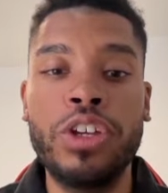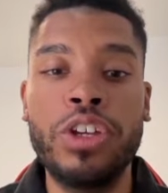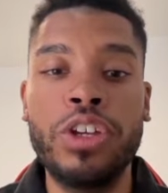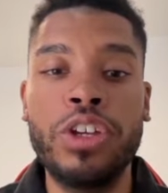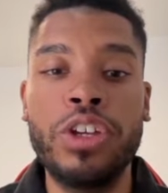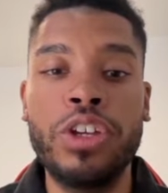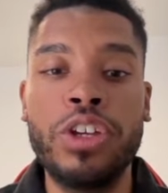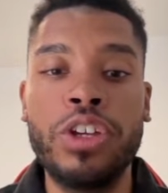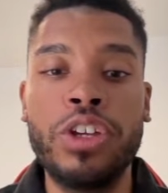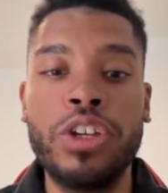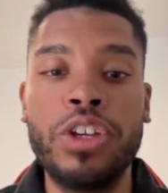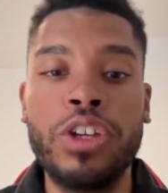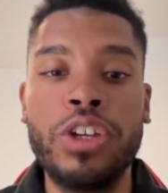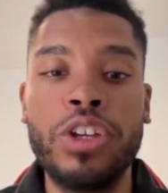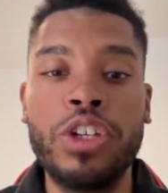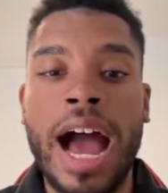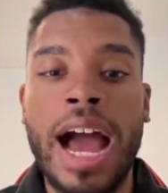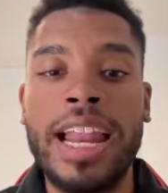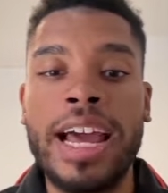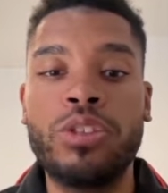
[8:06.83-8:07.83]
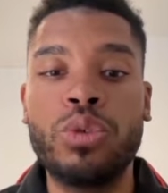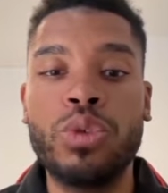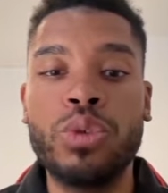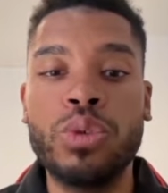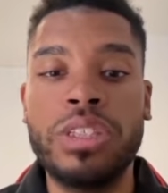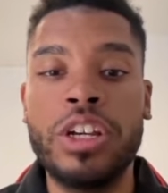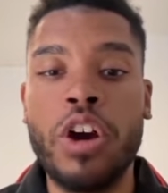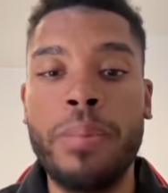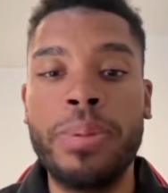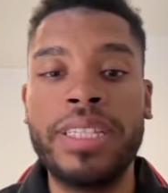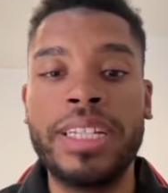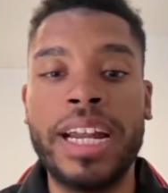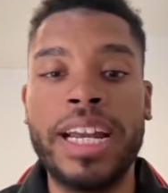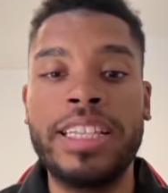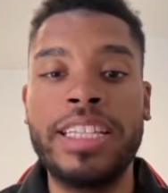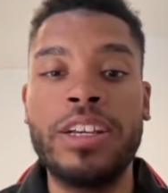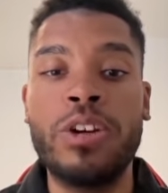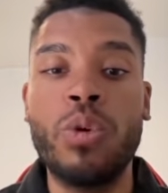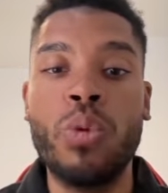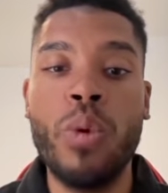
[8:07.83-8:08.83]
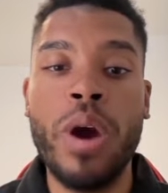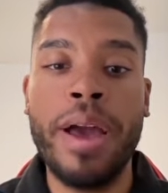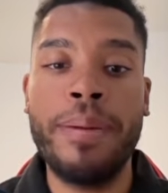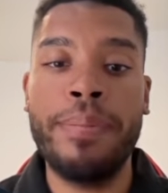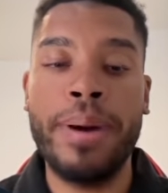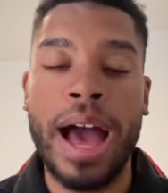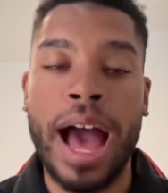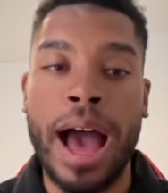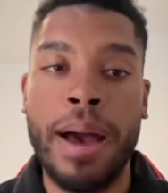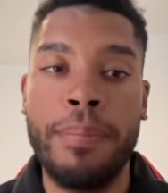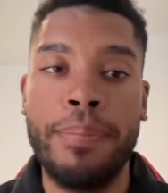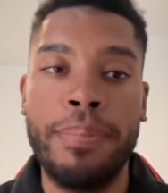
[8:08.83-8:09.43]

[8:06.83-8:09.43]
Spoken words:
I like to use the copy trading web app,